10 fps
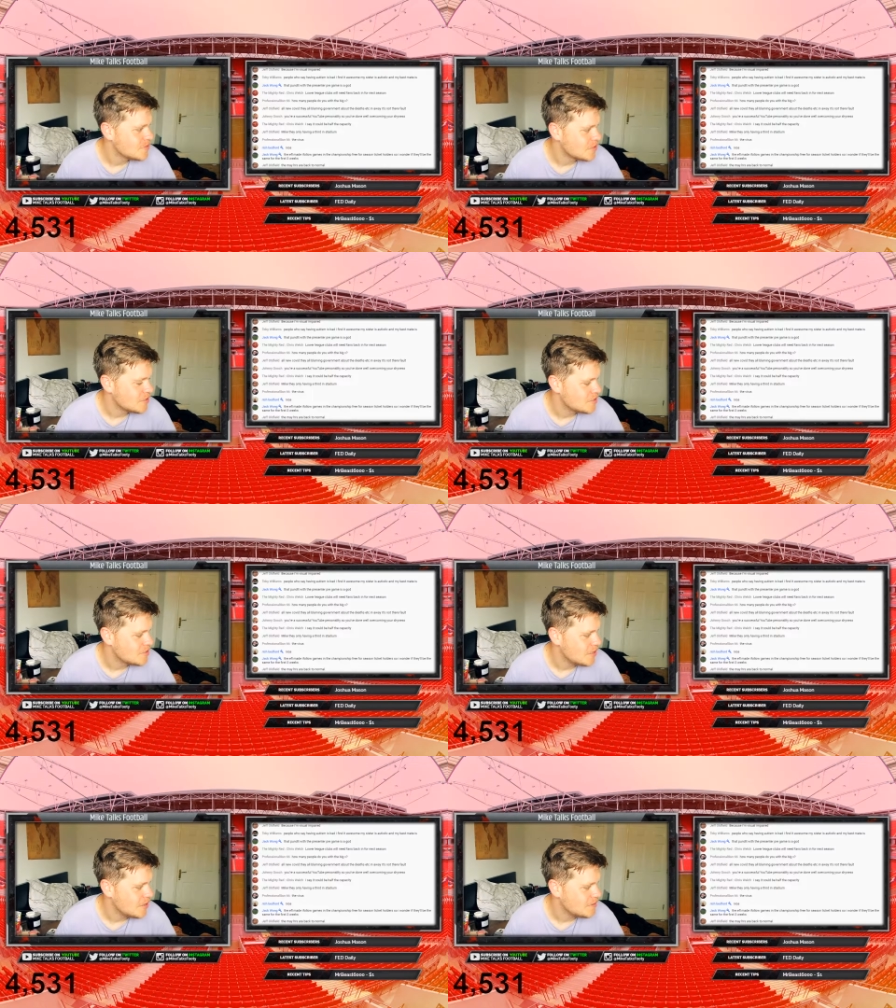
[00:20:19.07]

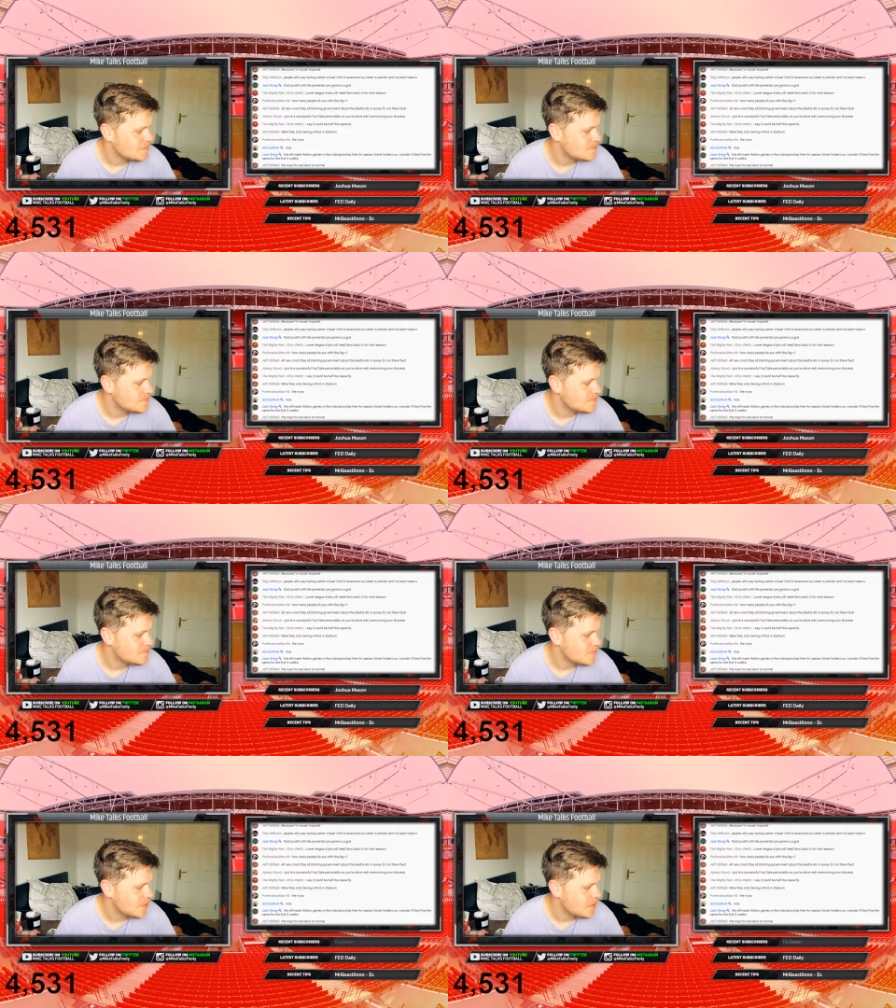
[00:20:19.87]
Because I'm
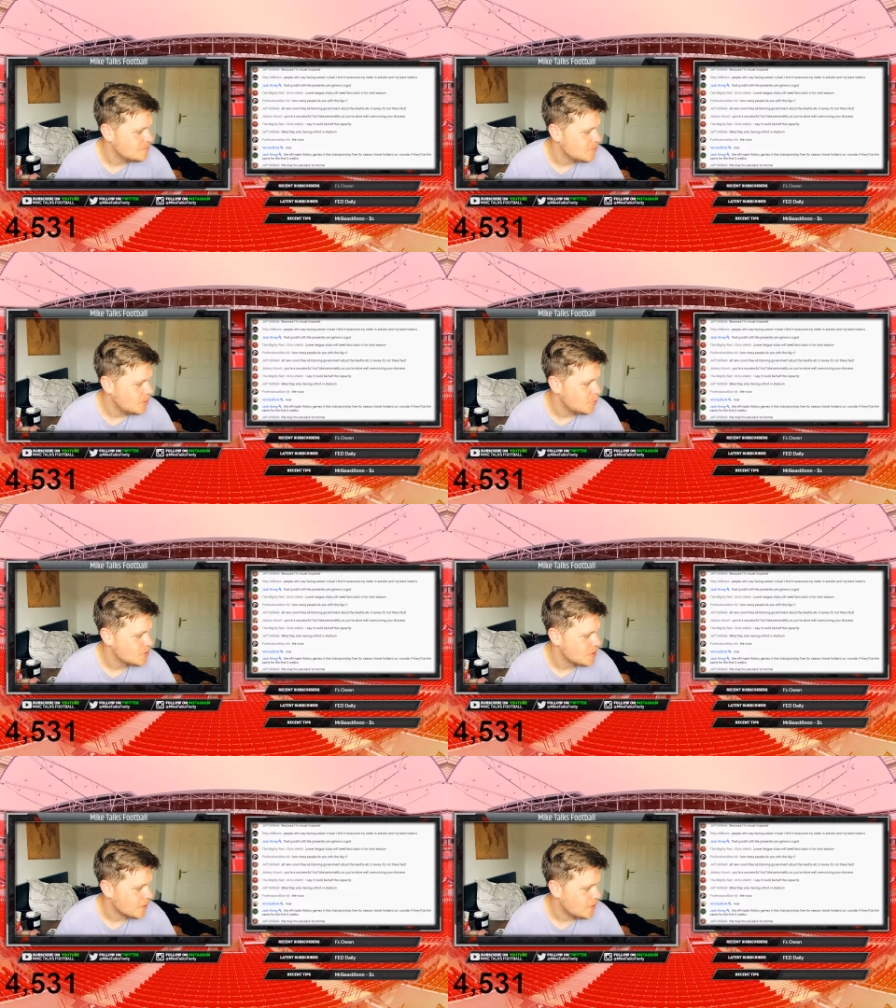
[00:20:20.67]

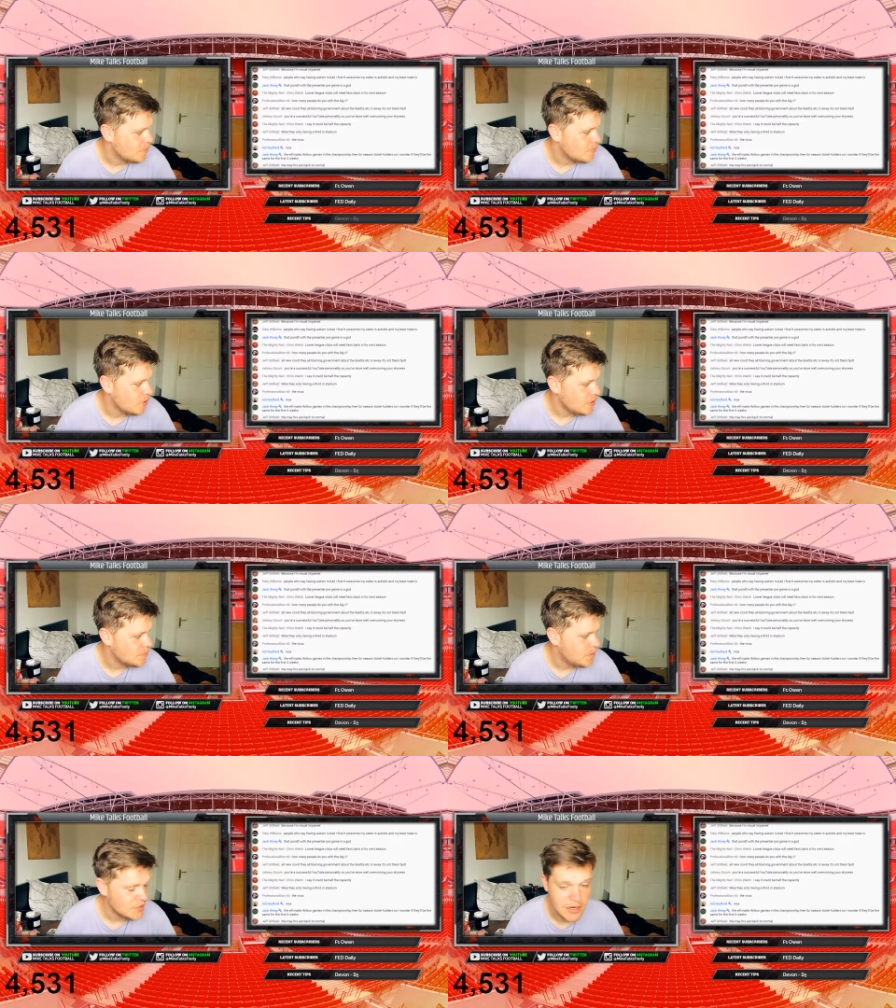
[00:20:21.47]
always like, I'm a friendly
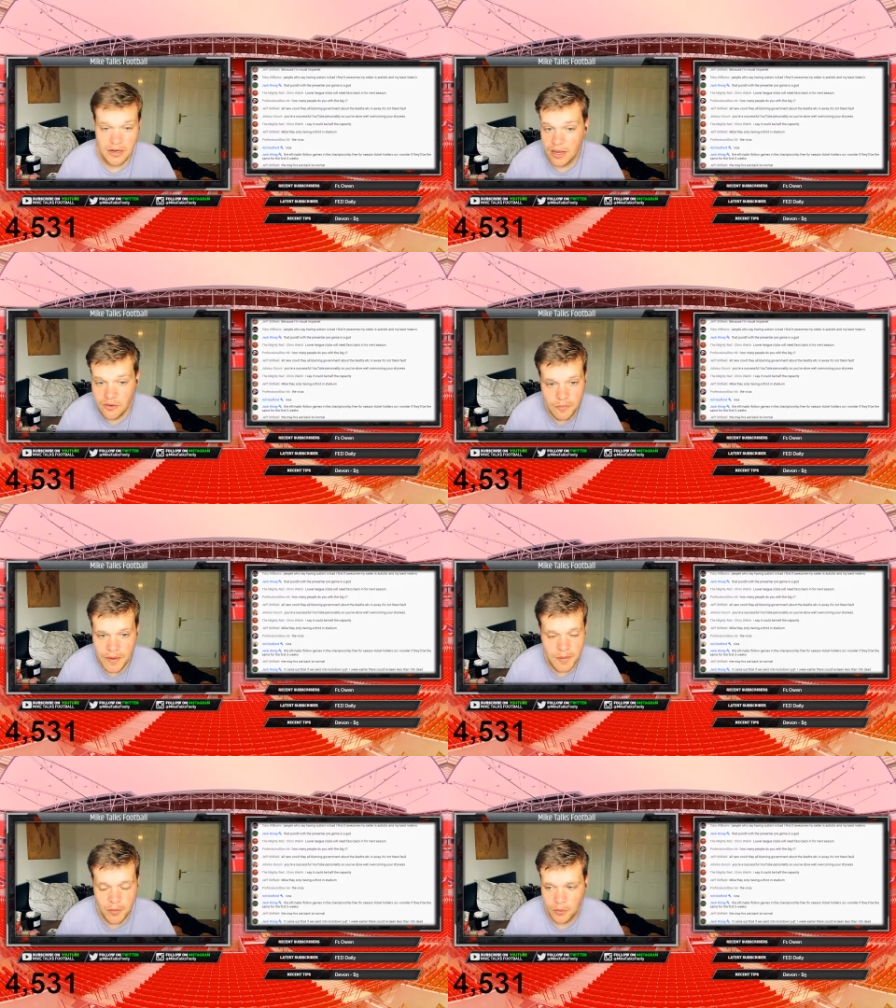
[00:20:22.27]
person. I love
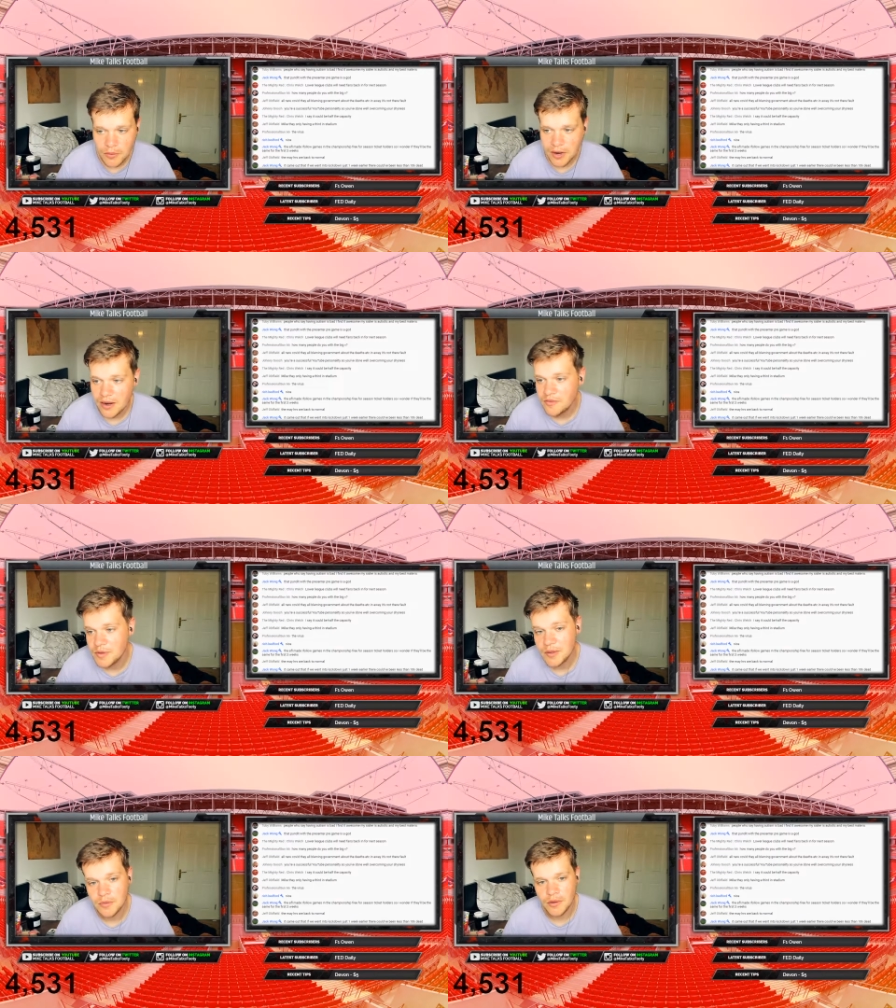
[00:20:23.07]
people. I'm
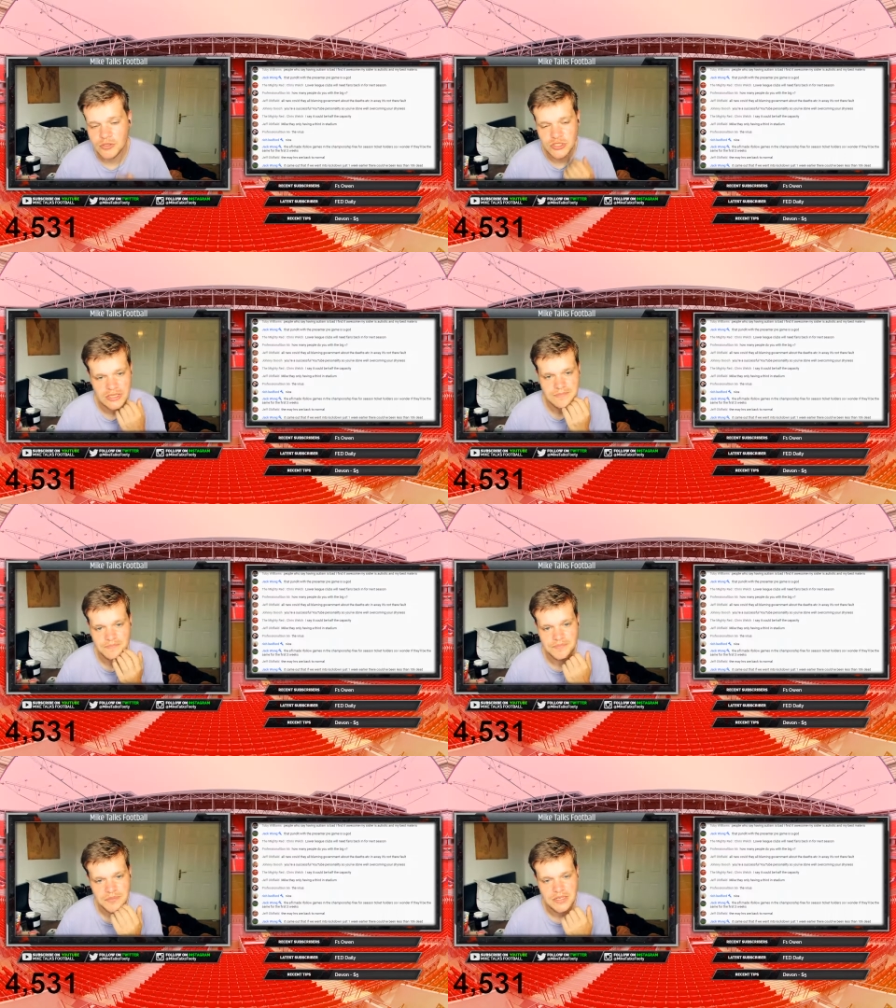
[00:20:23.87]
just a
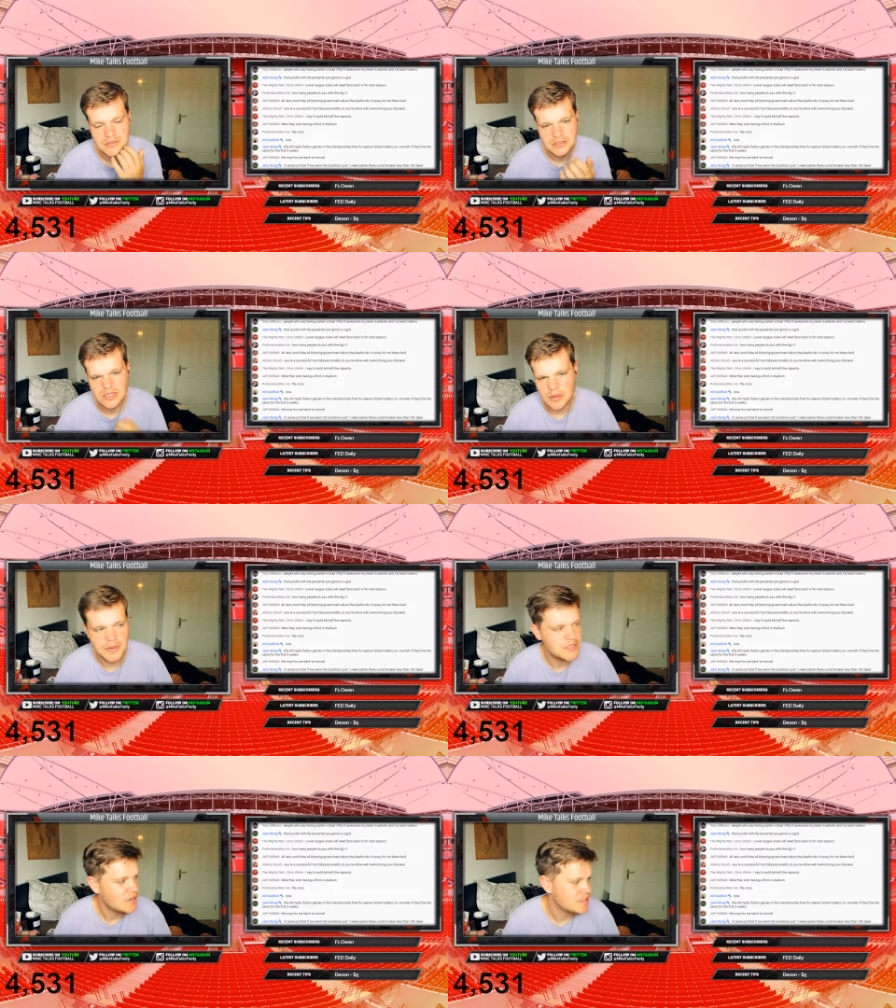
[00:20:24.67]
little
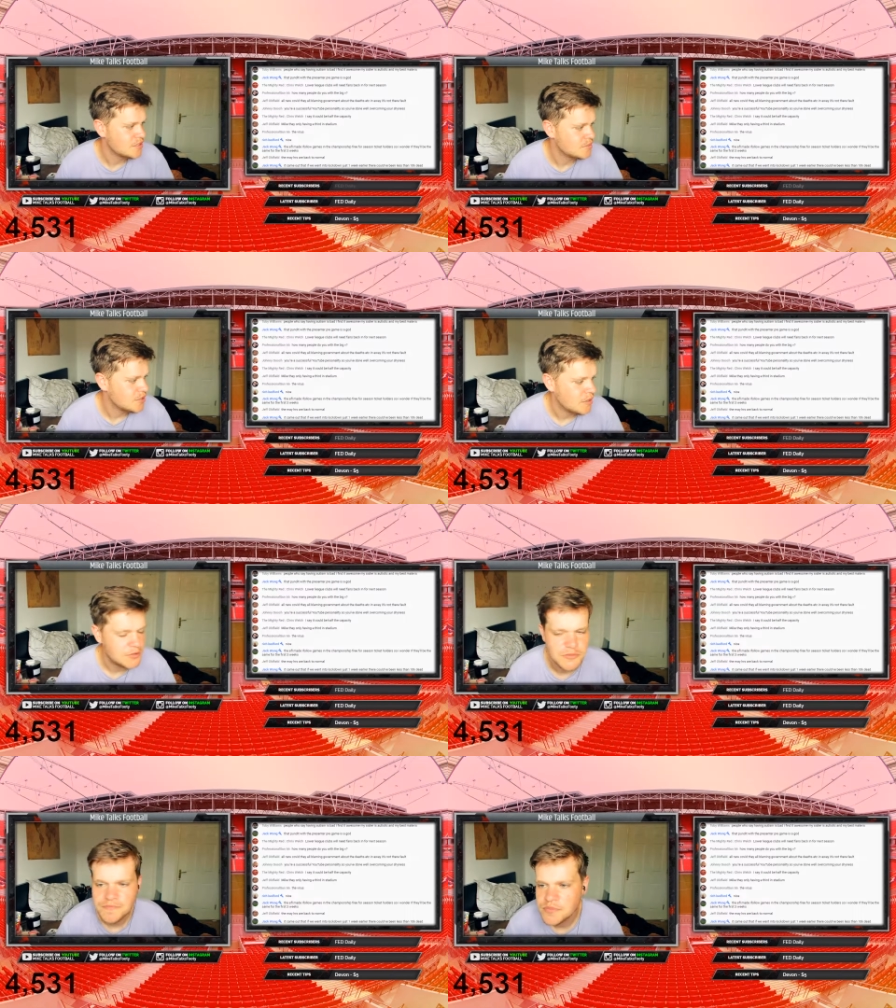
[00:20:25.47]
bit shy
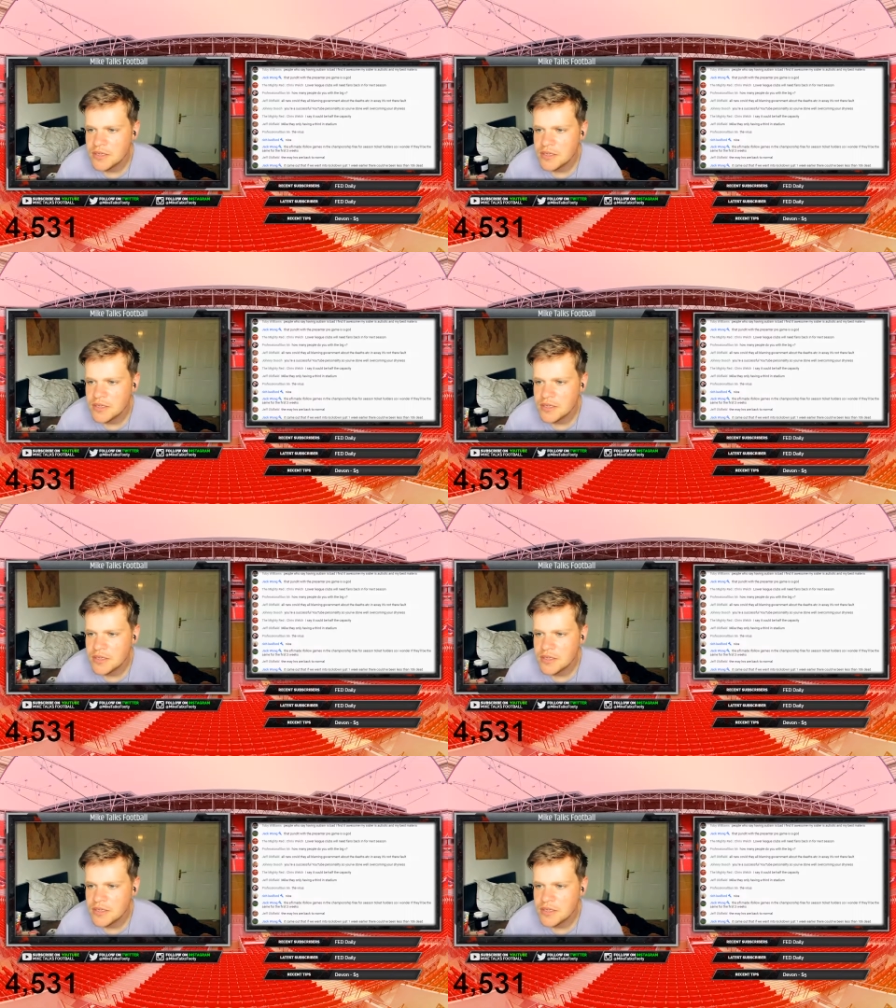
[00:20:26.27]
sometimes.